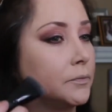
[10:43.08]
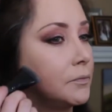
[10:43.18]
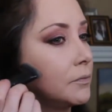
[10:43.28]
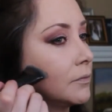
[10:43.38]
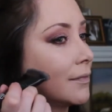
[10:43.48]

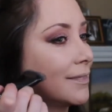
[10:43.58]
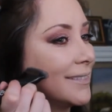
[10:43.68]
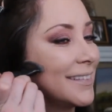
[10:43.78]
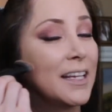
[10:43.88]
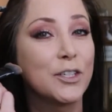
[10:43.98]

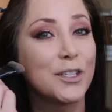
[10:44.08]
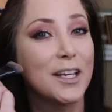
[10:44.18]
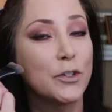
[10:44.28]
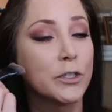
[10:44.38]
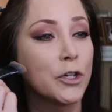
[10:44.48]

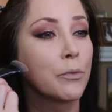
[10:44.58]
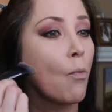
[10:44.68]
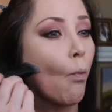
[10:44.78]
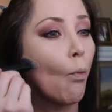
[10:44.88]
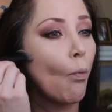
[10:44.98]

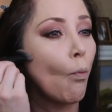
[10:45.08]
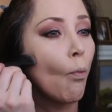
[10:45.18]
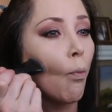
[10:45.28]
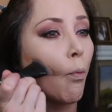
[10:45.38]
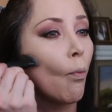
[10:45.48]

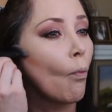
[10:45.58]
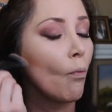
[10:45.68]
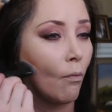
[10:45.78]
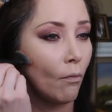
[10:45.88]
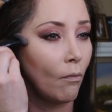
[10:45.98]

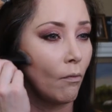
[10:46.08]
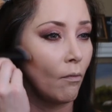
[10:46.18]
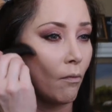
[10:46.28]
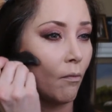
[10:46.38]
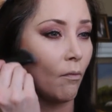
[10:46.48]

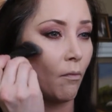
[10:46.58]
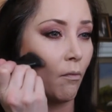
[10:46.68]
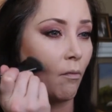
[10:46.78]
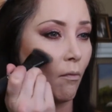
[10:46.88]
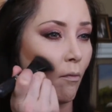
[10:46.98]

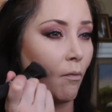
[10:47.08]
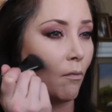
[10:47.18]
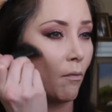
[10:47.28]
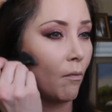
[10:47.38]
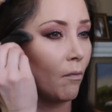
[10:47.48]

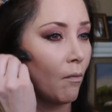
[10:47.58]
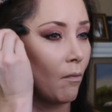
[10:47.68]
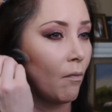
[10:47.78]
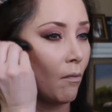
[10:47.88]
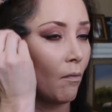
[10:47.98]

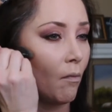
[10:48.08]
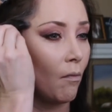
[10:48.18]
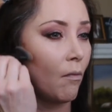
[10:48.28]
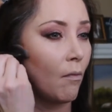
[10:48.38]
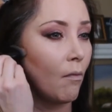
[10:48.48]

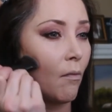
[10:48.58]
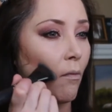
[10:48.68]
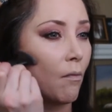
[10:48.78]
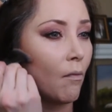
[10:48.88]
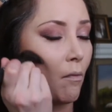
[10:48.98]

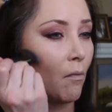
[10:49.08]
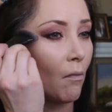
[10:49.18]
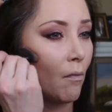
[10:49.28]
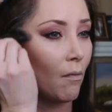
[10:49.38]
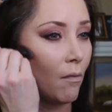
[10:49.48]

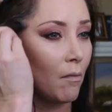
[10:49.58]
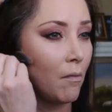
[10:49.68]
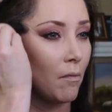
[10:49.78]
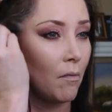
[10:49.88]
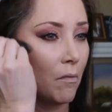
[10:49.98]

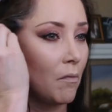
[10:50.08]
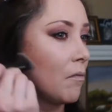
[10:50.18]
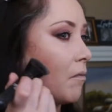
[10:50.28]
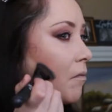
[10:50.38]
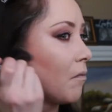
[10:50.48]

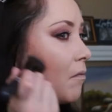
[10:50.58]
(silence)